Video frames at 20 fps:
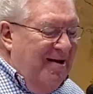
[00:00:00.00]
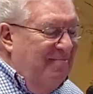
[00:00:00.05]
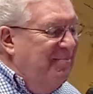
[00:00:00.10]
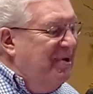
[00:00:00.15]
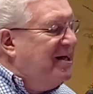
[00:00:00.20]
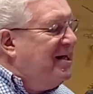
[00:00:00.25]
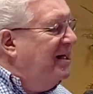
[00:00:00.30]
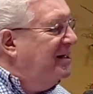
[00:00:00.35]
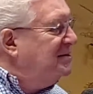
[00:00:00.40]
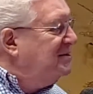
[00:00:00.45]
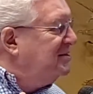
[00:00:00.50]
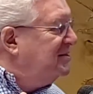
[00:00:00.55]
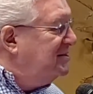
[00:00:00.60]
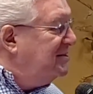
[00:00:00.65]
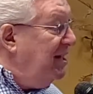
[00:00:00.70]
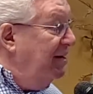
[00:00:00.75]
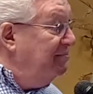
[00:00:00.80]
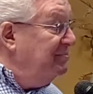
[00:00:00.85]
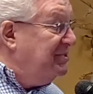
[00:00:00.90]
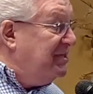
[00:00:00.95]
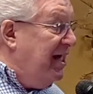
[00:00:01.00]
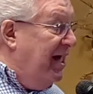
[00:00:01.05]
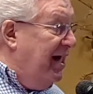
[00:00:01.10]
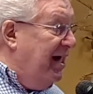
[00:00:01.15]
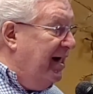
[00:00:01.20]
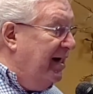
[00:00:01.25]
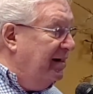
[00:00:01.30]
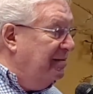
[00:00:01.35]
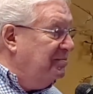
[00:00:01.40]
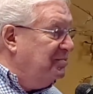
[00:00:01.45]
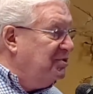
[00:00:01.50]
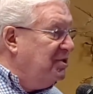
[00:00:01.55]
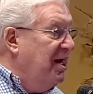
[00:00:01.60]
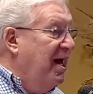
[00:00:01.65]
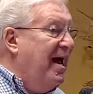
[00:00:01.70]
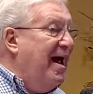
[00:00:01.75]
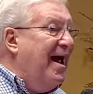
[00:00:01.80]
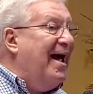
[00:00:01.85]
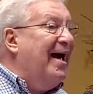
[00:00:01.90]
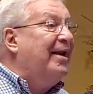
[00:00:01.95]
because sometimes,
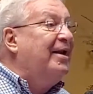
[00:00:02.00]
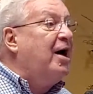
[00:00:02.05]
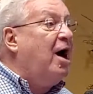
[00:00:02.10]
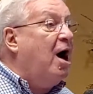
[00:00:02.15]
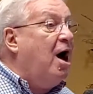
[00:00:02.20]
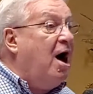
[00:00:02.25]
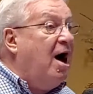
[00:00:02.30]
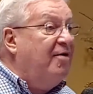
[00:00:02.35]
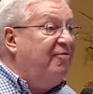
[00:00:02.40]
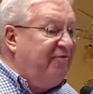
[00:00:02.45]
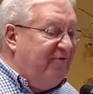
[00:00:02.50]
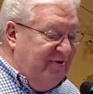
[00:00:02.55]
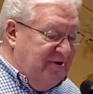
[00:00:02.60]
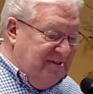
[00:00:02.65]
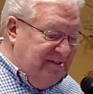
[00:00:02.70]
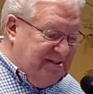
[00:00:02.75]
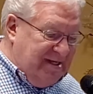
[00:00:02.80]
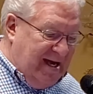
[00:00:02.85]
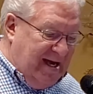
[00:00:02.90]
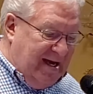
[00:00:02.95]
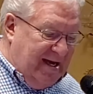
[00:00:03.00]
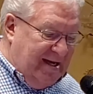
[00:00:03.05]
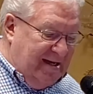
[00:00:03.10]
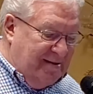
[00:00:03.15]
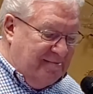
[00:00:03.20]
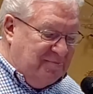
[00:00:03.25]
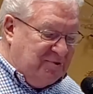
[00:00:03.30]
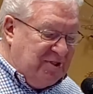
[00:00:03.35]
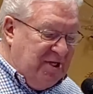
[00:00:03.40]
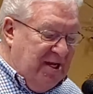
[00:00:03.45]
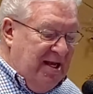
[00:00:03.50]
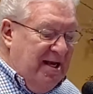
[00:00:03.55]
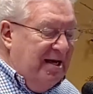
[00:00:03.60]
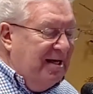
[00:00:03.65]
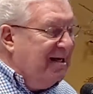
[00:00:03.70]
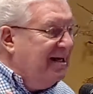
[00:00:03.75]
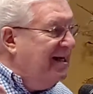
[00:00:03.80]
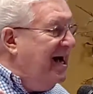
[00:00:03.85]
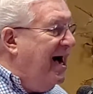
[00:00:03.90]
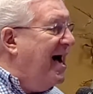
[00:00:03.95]
and oftentimes,
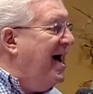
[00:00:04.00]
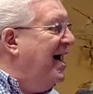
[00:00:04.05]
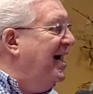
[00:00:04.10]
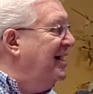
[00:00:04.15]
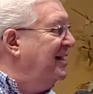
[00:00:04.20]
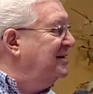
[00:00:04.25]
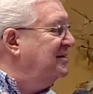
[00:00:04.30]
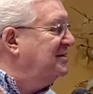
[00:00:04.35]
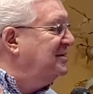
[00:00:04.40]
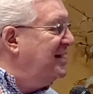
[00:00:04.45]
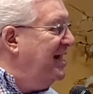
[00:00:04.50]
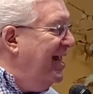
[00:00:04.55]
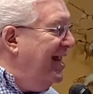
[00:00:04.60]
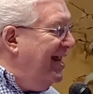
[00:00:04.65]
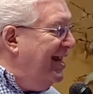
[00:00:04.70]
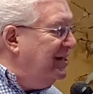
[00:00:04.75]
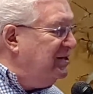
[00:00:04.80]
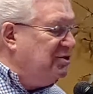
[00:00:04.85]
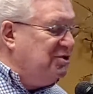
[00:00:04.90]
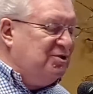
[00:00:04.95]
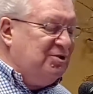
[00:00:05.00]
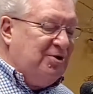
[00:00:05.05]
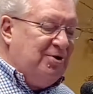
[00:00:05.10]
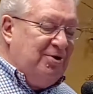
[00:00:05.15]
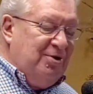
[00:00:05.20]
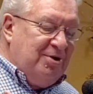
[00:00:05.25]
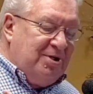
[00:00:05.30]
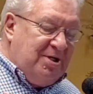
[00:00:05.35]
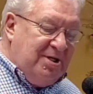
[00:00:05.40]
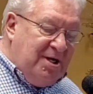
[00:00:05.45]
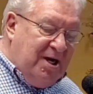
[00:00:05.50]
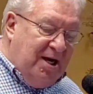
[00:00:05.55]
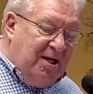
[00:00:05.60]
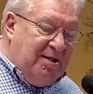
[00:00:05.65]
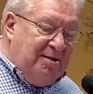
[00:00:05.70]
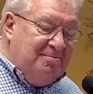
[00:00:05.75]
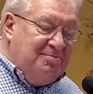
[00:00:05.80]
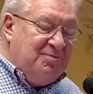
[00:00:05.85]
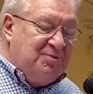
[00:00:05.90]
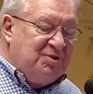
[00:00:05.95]
God's answer
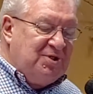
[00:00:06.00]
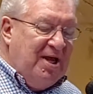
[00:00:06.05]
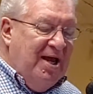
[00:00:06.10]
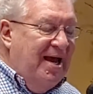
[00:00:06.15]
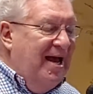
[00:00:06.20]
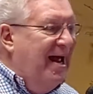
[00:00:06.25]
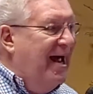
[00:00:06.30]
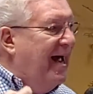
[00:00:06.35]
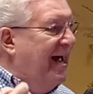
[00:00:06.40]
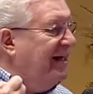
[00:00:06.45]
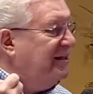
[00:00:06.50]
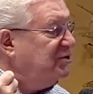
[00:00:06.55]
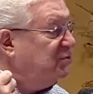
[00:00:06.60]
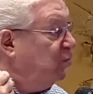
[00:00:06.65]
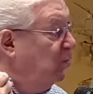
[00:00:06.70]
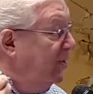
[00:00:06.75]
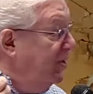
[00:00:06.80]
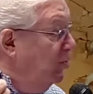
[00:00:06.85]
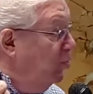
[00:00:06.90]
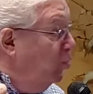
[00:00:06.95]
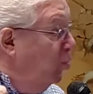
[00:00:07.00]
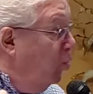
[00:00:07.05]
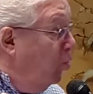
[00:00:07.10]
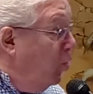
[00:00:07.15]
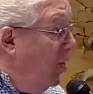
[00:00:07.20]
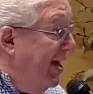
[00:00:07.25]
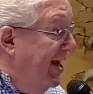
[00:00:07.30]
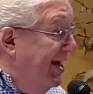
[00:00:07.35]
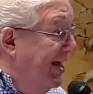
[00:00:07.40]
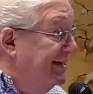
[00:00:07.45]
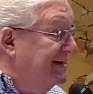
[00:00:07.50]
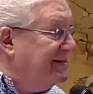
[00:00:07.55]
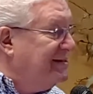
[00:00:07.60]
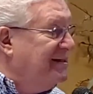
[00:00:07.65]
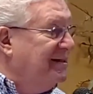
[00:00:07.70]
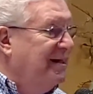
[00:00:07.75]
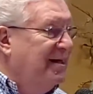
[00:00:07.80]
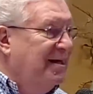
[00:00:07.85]
comes as we wait